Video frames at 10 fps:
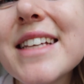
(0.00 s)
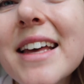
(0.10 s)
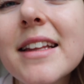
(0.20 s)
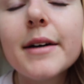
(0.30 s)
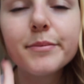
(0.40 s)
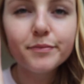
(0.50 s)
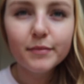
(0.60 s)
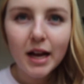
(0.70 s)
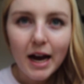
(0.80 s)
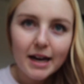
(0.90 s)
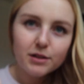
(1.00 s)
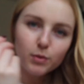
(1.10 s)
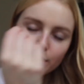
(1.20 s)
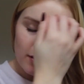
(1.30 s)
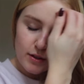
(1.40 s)
saying that, it's
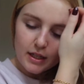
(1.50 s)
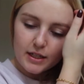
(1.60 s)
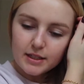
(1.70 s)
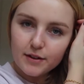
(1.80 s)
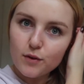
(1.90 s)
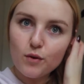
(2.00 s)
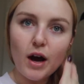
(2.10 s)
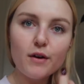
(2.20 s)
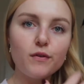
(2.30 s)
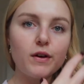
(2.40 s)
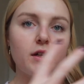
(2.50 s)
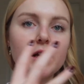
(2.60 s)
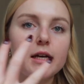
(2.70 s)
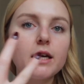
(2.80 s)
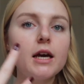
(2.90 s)
one of those things I feel
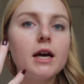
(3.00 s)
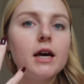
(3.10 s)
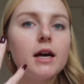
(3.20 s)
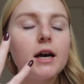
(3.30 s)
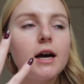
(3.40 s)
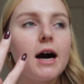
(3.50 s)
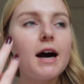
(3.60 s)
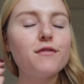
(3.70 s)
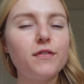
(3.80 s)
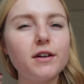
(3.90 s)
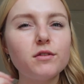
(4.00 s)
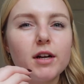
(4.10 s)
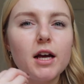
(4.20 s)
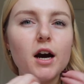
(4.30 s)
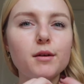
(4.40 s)
like I feel
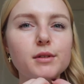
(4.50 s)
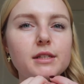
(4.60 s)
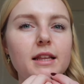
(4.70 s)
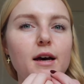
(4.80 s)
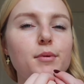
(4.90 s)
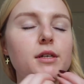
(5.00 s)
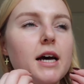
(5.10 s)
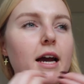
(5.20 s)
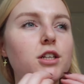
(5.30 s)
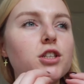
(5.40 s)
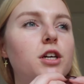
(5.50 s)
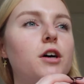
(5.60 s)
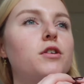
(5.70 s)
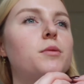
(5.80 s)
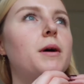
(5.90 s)
really horrible saying that, because I actually
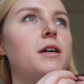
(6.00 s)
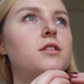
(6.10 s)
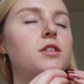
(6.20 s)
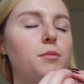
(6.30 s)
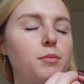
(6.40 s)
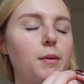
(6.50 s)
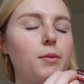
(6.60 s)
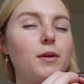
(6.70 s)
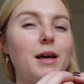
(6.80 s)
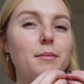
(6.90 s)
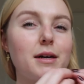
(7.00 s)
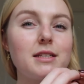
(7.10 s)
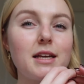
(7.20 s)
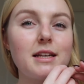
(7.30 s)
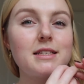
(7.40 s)
know compared to some people, like my
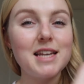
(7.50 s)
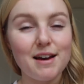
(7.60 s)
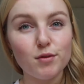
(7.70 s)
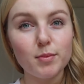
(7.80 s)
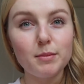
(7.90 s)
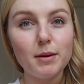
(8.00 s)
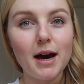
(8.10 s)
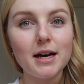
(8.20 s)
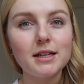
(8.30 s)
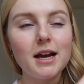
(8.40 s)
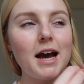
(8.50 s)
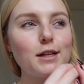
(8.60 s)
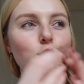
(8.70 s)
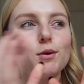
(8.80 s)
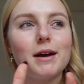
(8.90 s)
skin has never been bad.
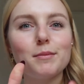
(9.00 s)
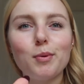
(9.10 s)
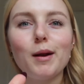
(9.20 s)
And so like,